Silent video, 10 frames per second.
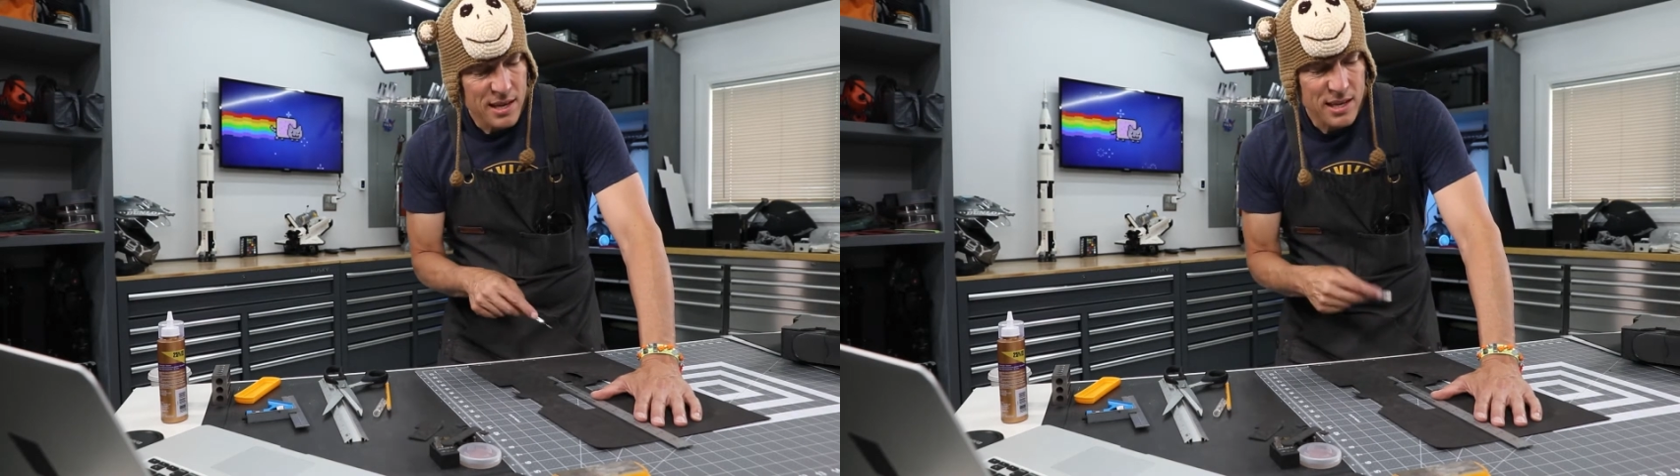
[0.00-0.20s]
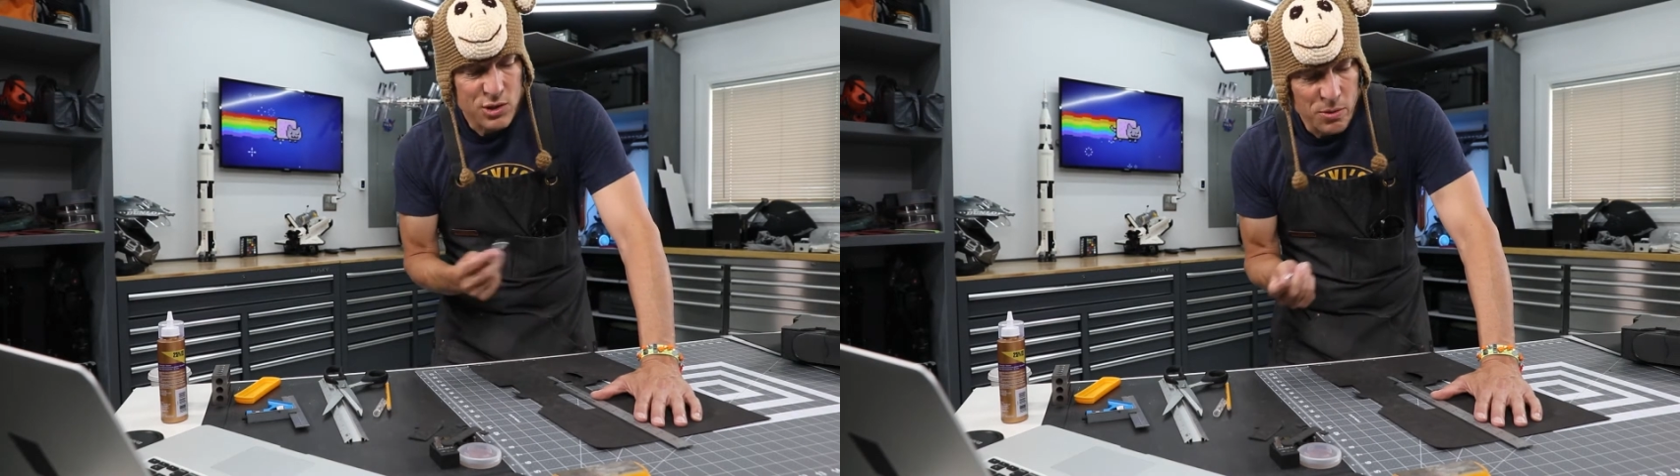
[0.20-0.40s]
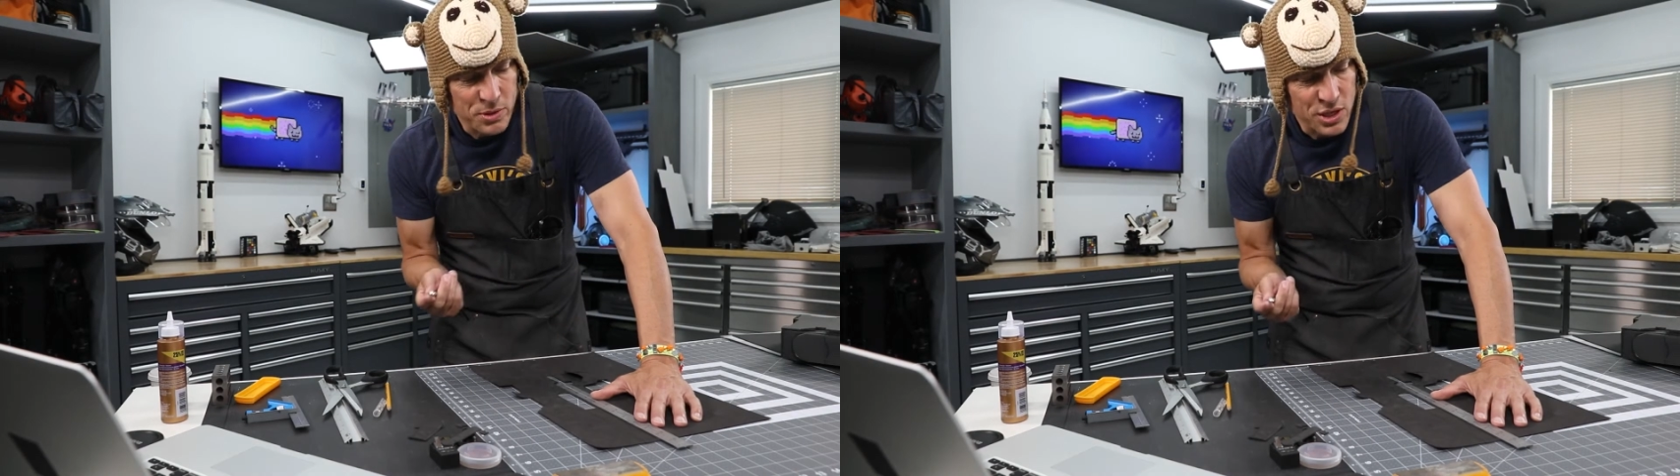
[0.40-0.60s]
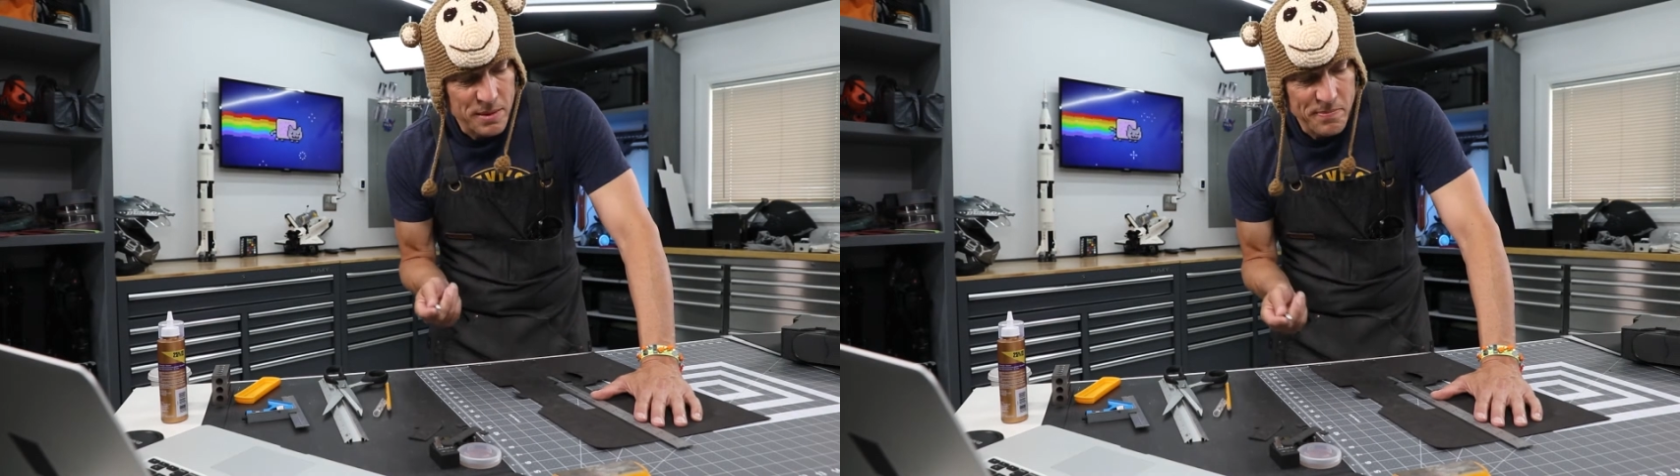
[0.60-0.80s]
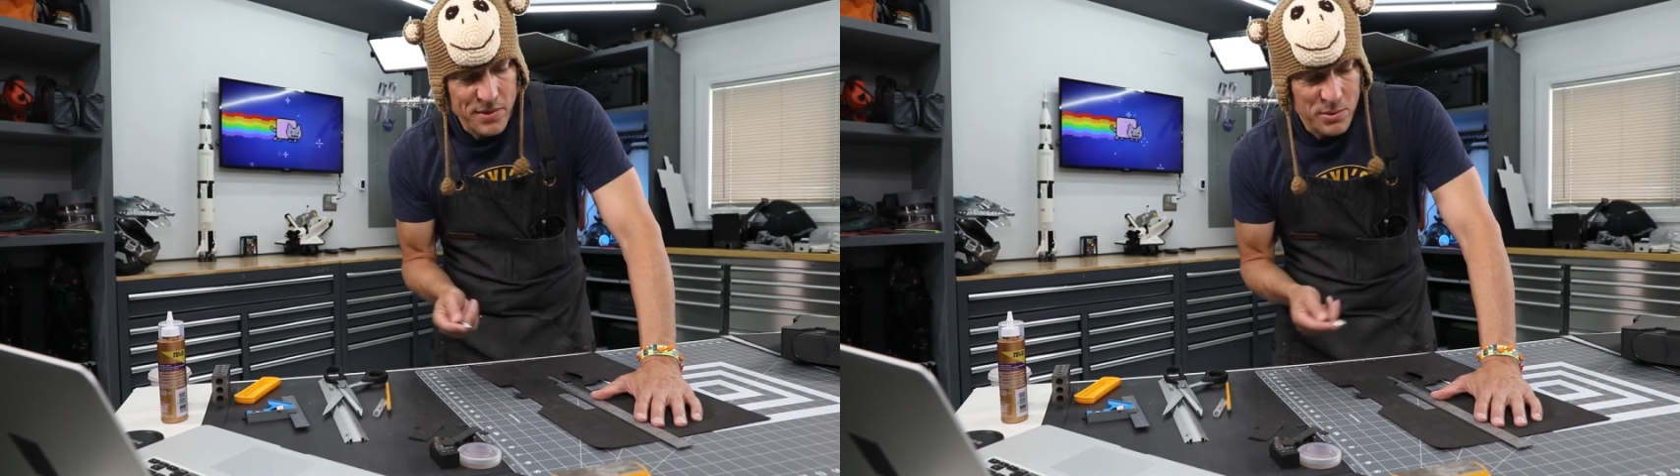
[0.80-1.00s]
It's super
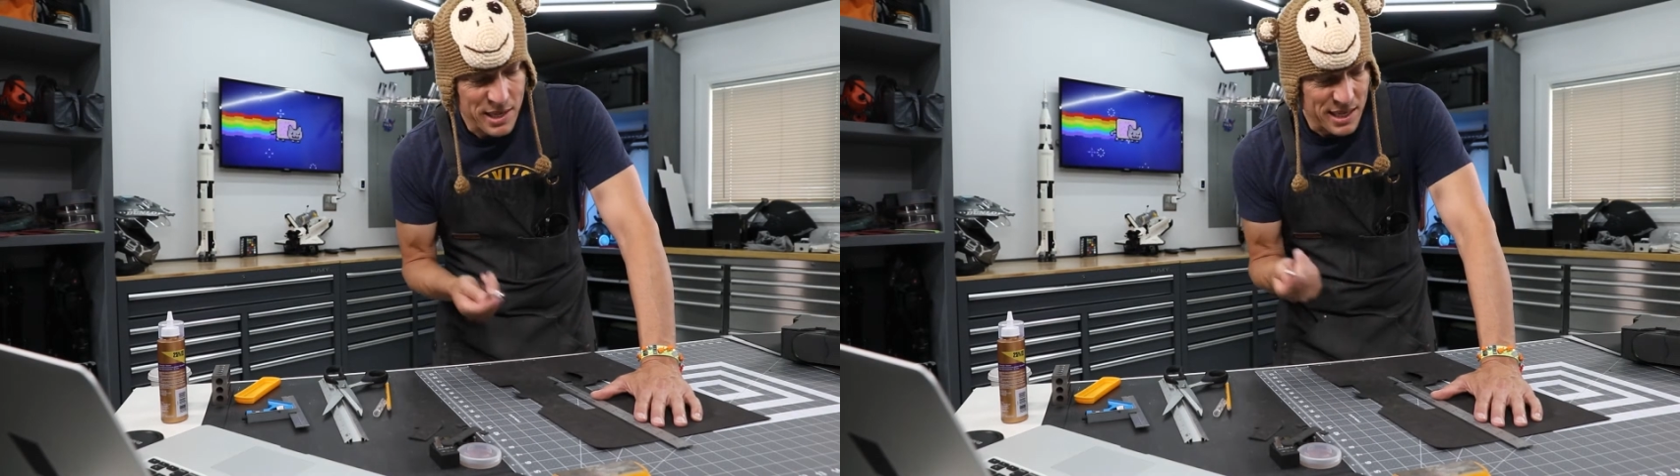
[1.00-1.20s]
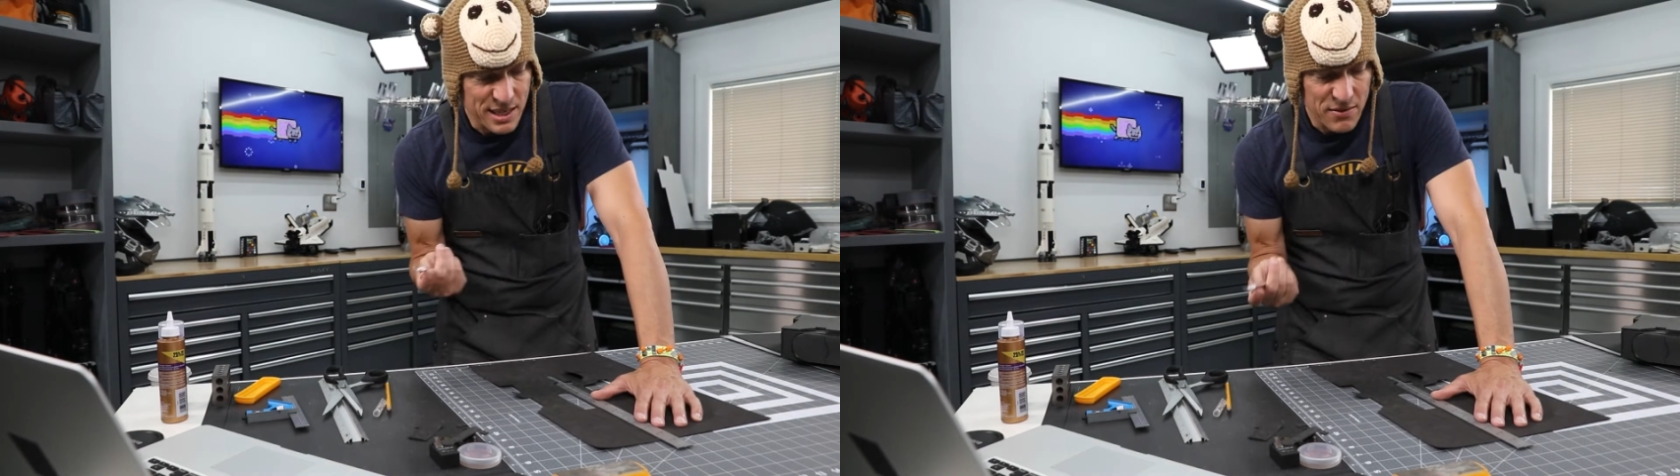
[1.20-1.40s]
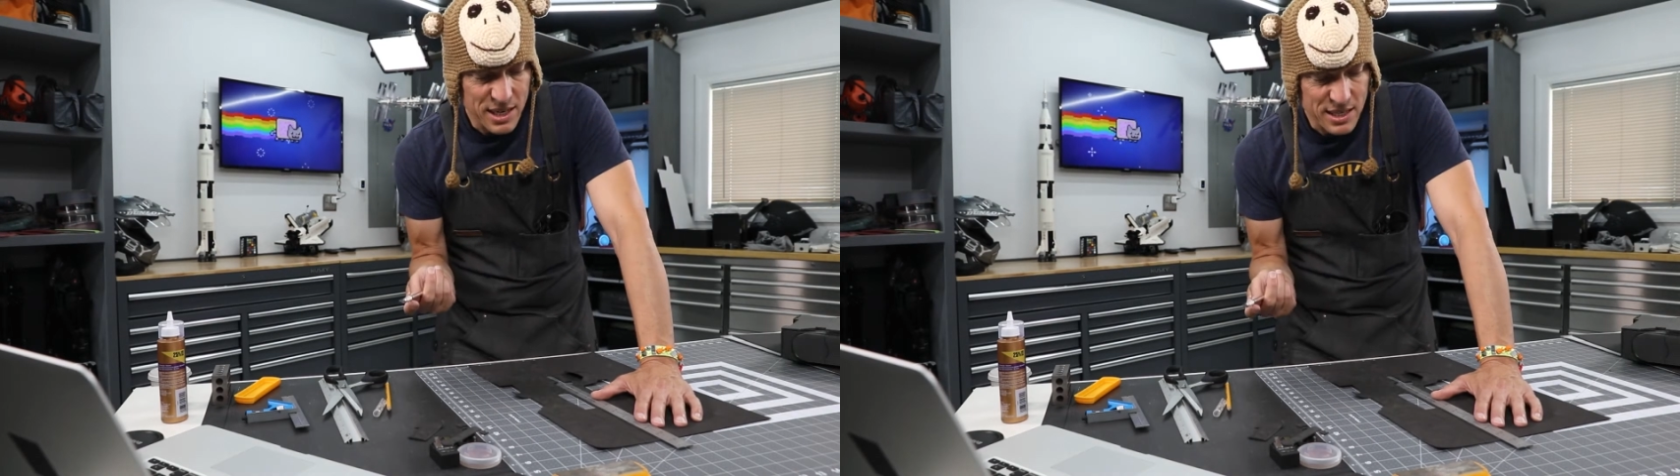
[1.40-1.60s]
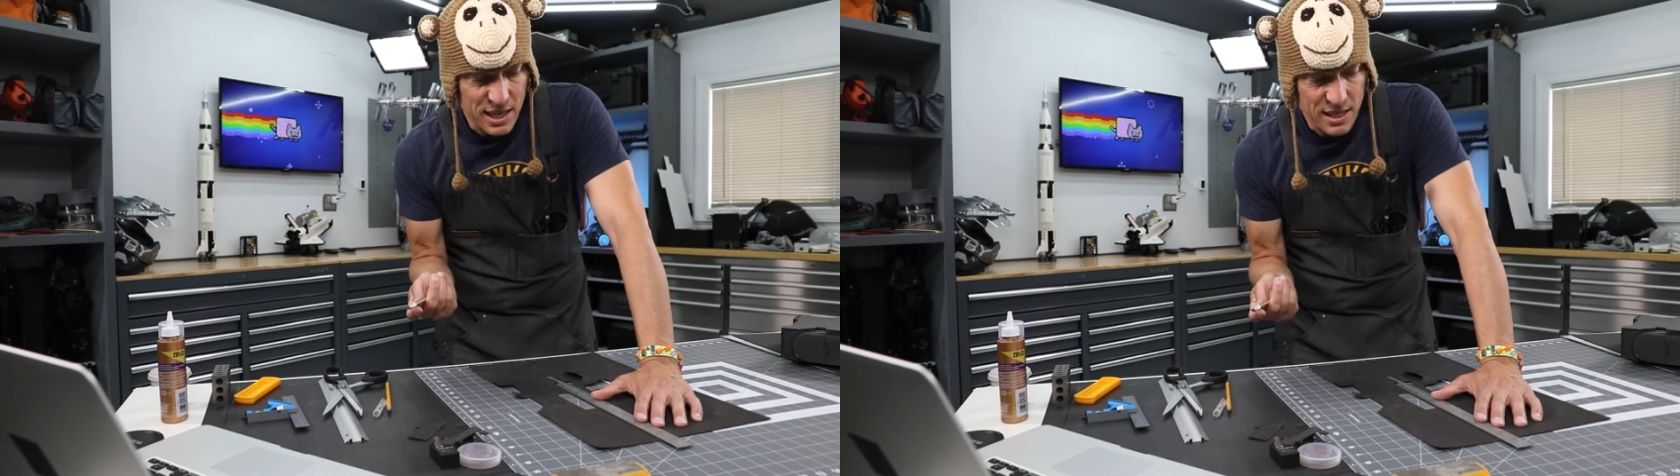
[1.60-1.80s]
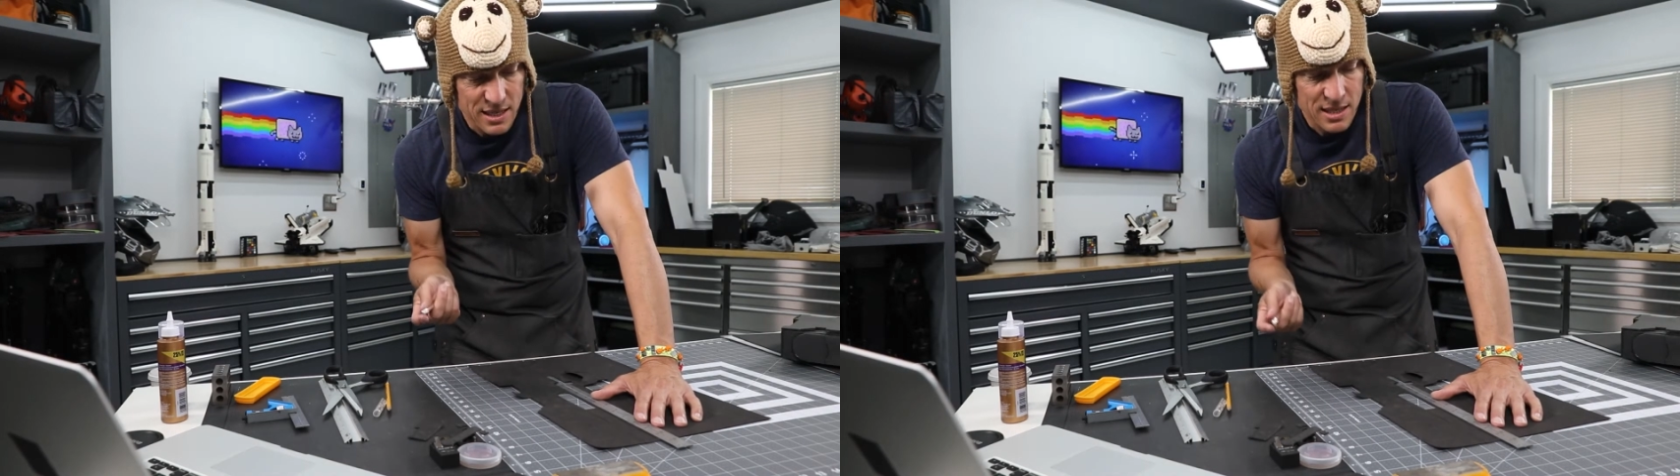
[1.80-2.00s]
cheap. It was like 70
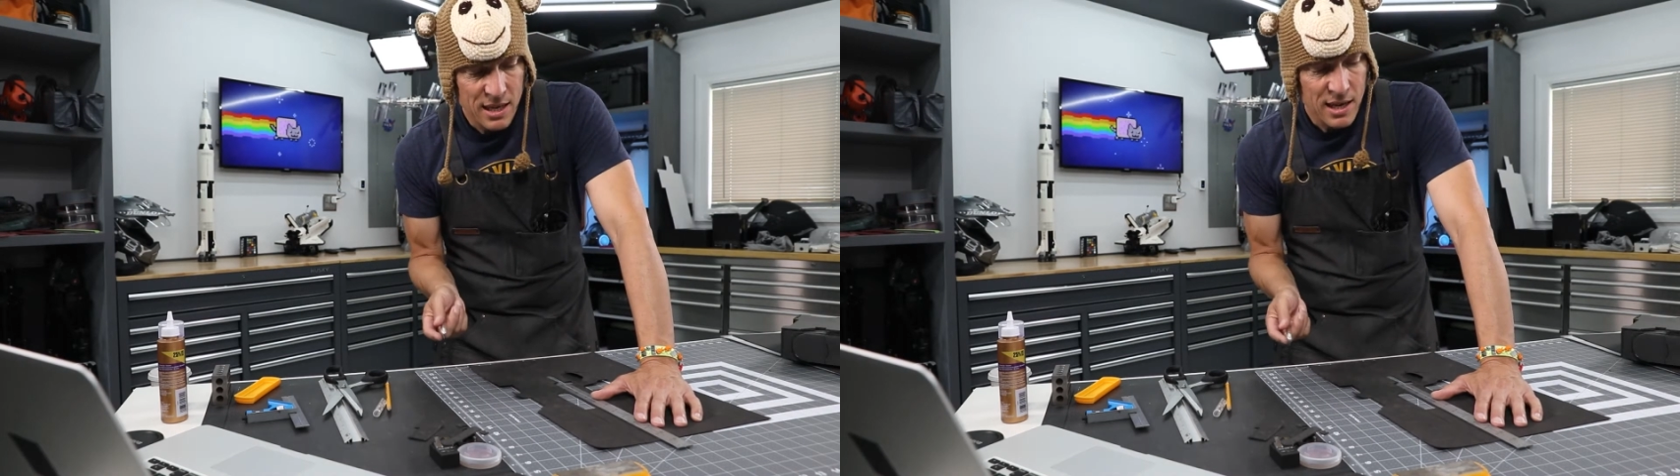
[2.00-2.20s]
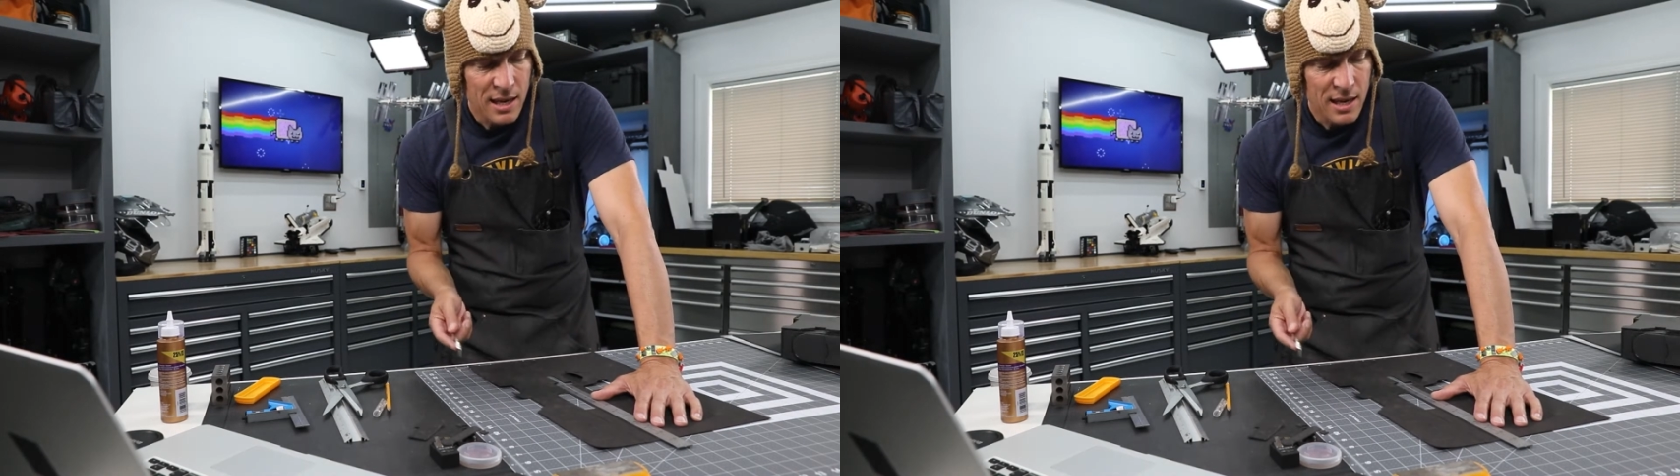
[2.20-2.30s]
cents.